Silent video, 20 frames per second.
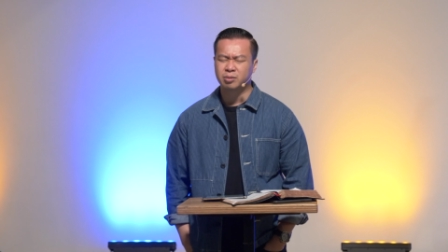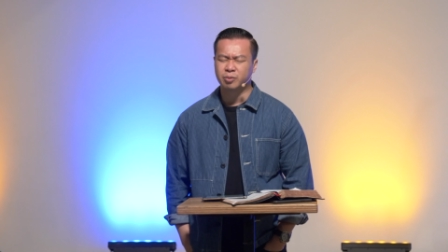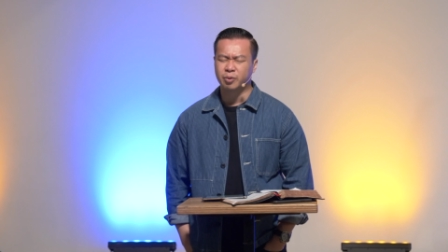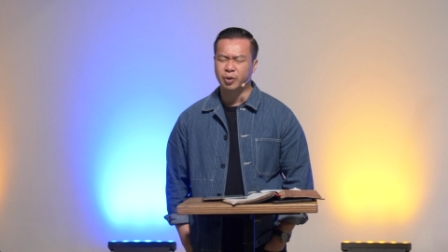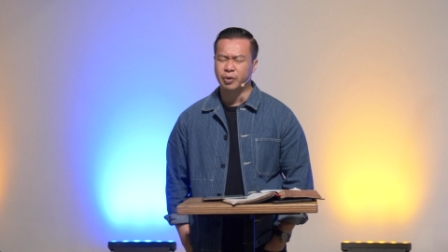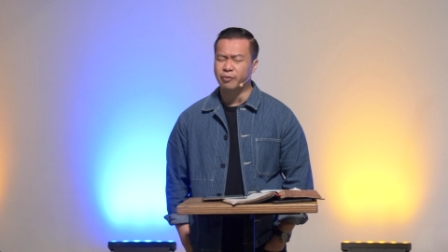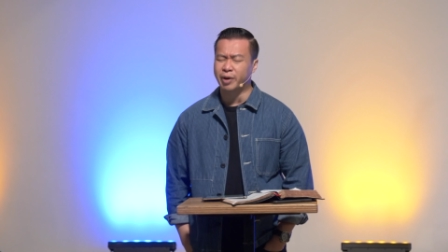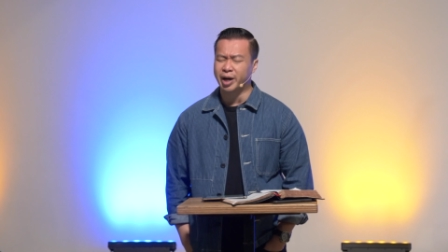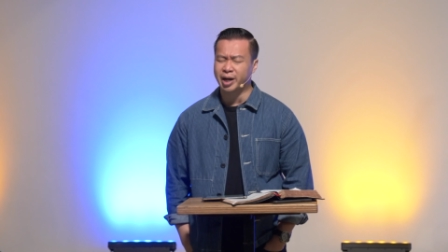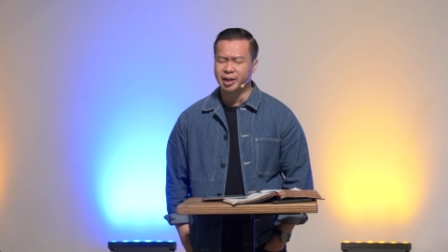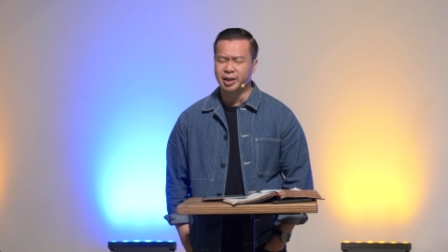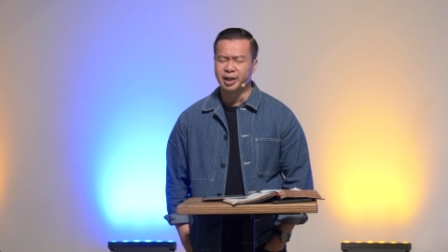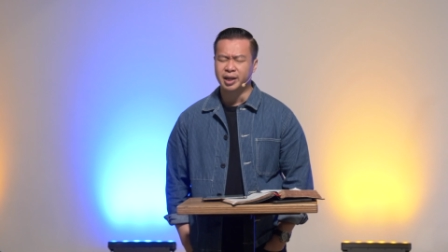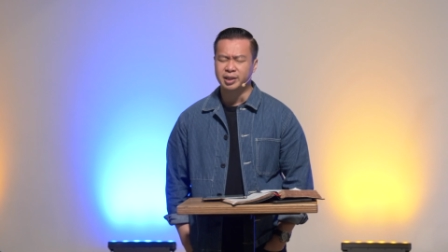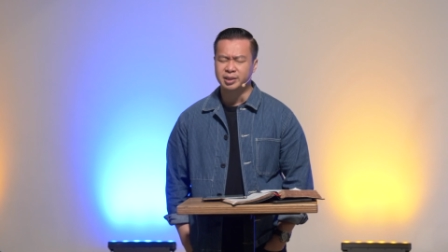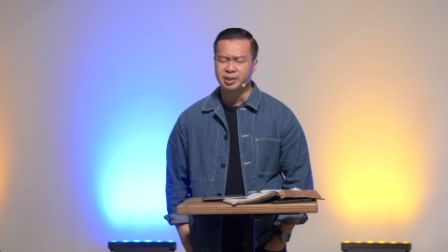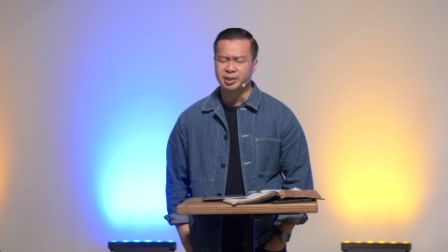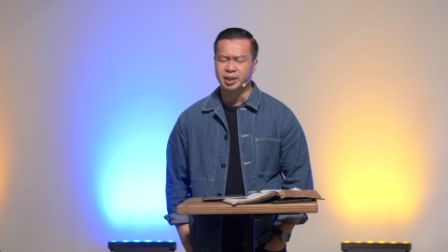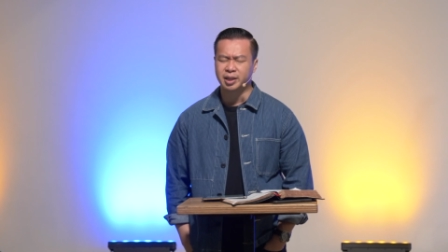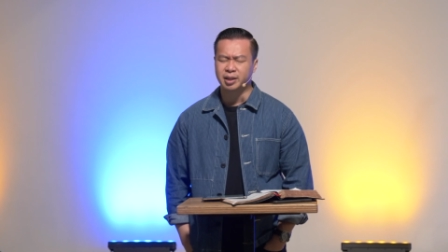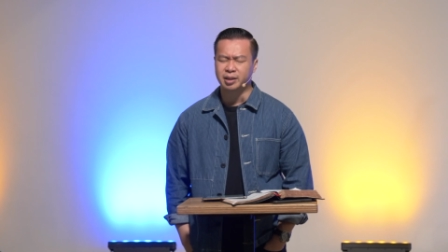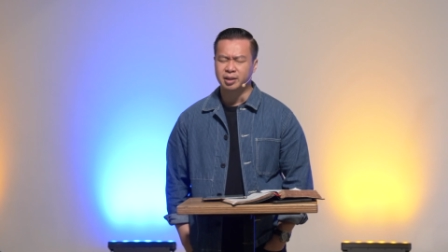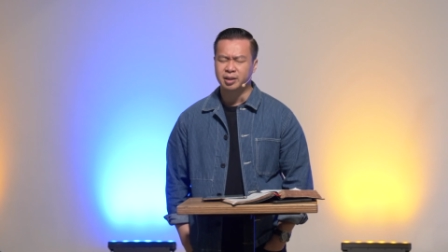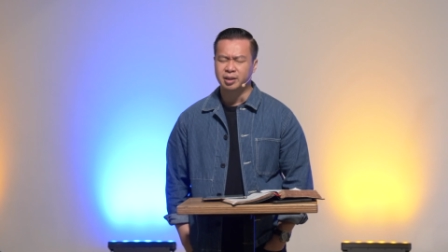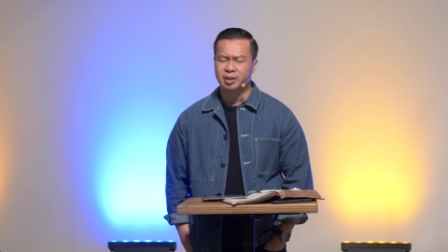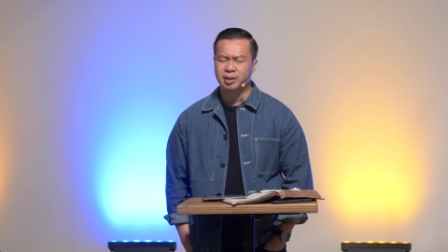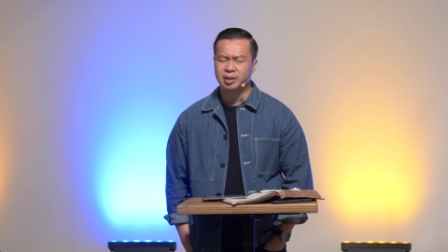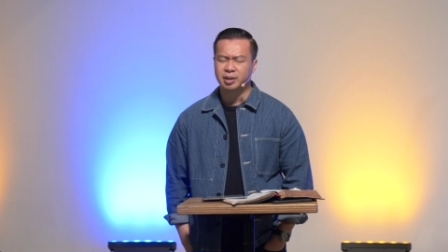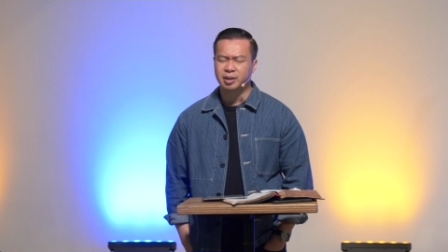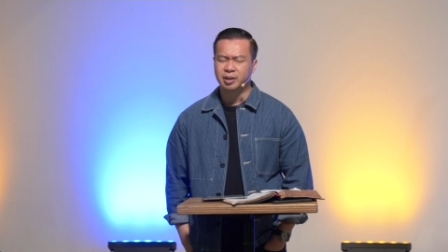We recognize that.
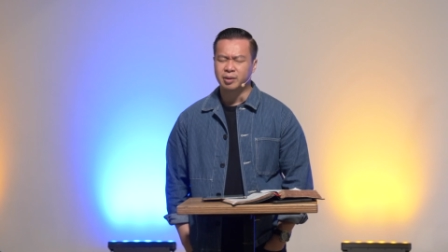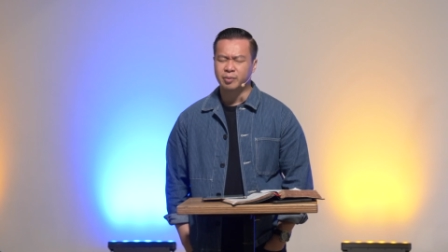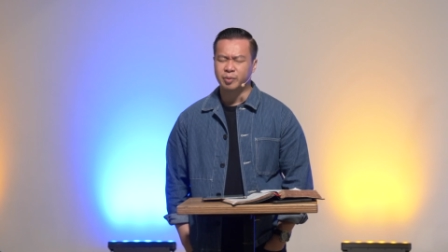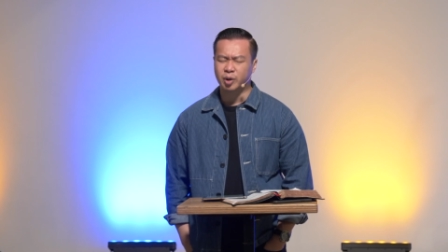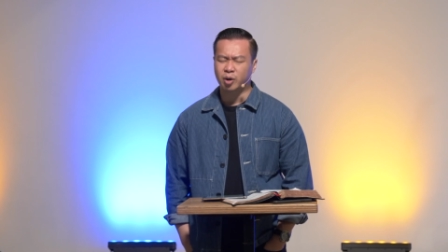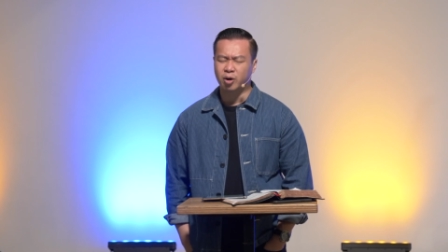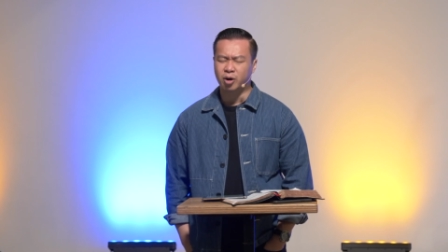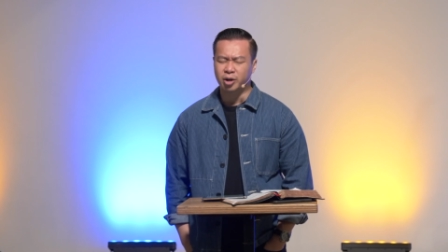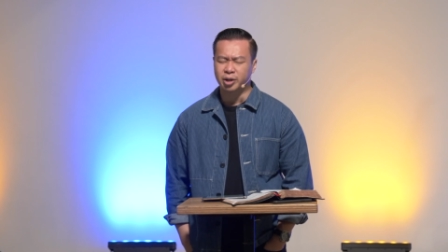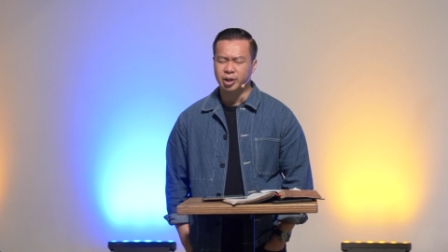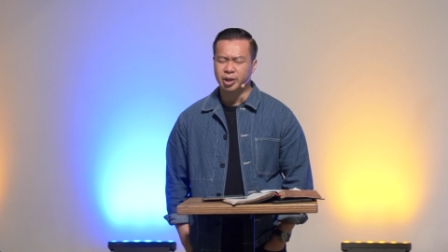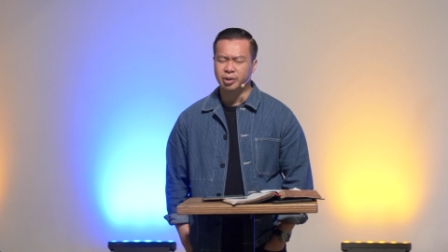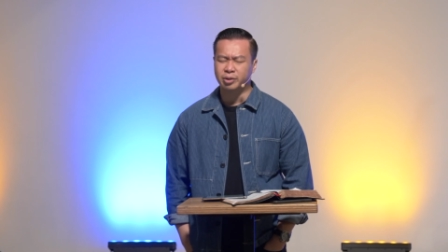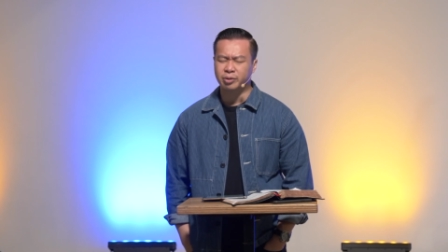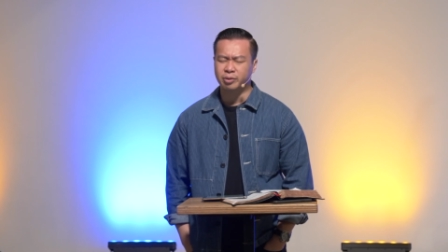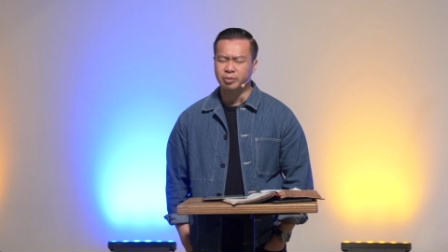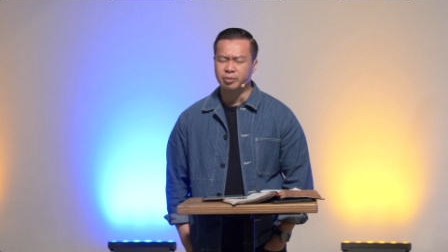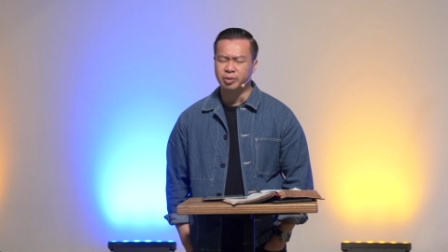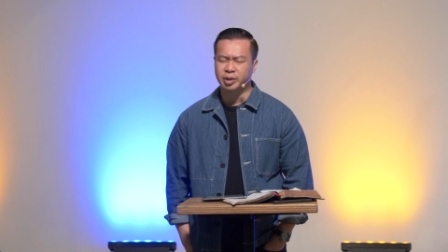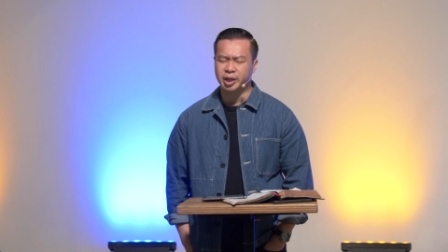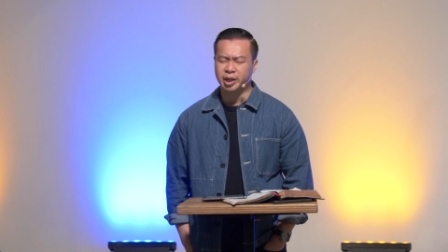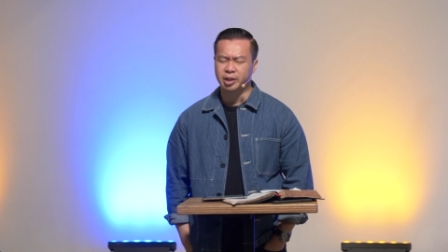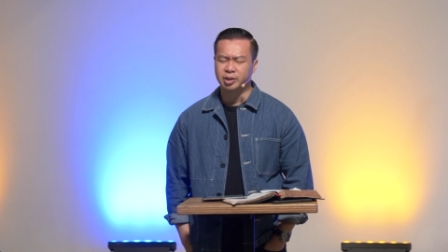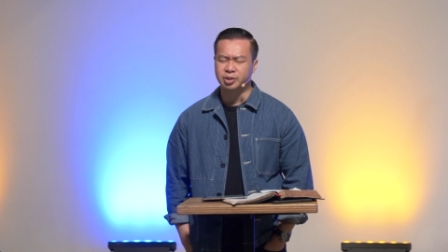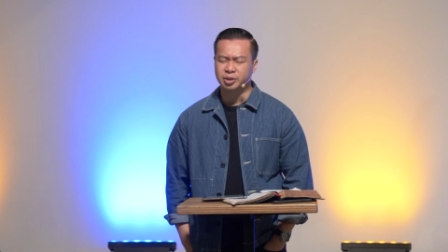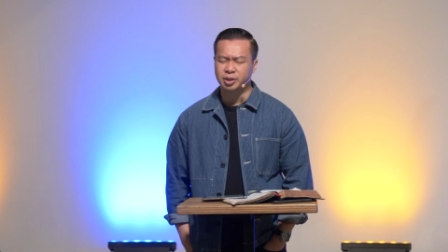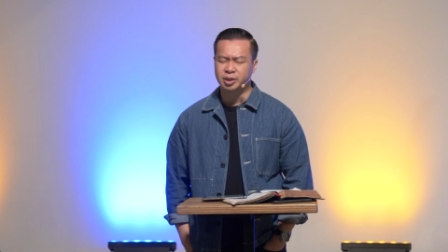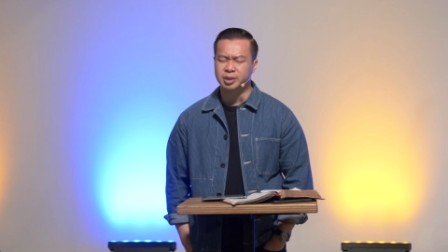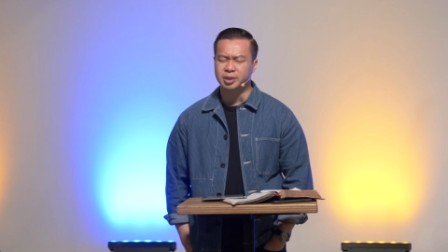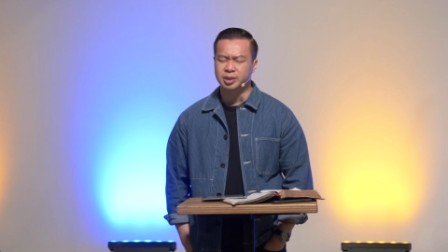We honor you, King
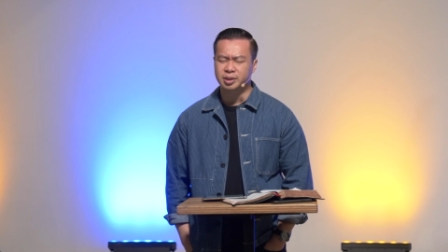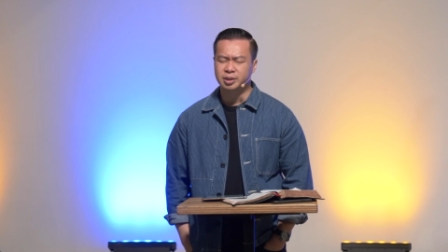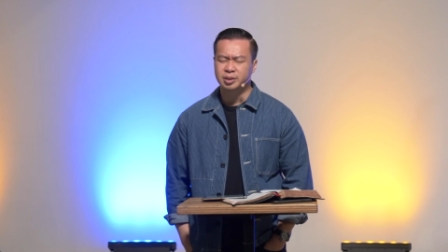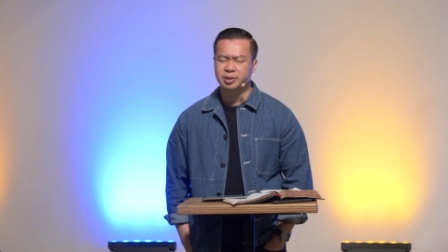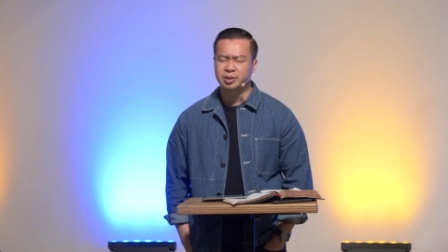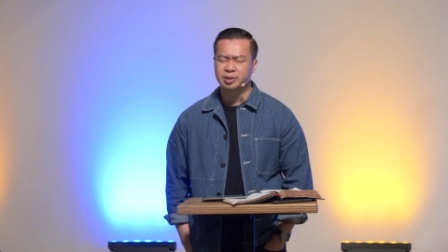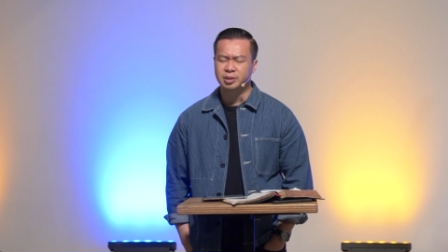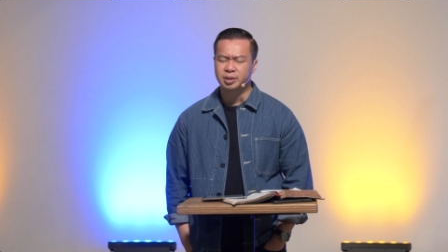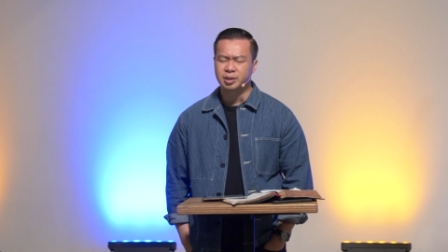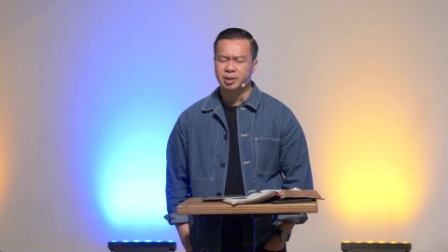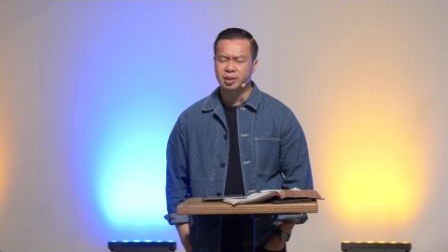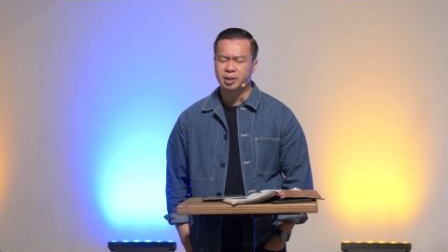Jesus.